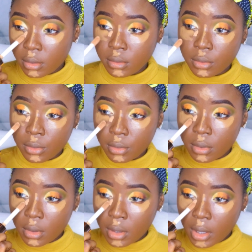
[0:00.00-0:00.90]
so,
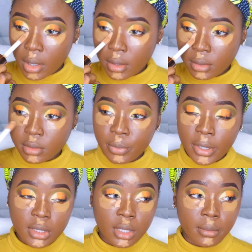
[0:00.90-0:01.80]
and it's
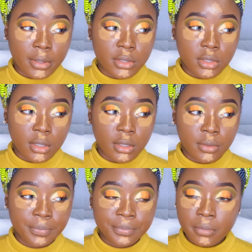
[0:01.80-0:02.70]
brighter than my
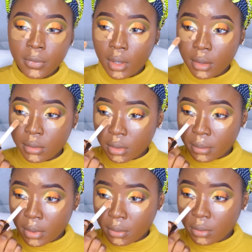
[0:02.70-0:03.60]
shade. So
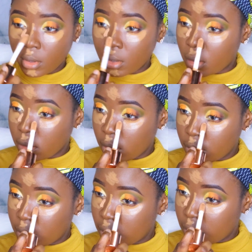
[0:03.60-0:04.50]
I'm like, okay, I'll
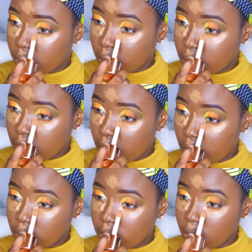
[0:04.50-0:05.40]
just use it as a
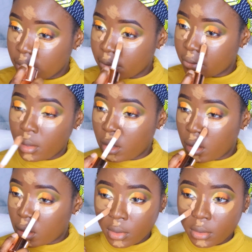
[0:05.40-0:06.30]
concealer instead of
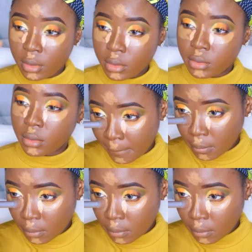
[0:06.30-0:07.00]
a foundation.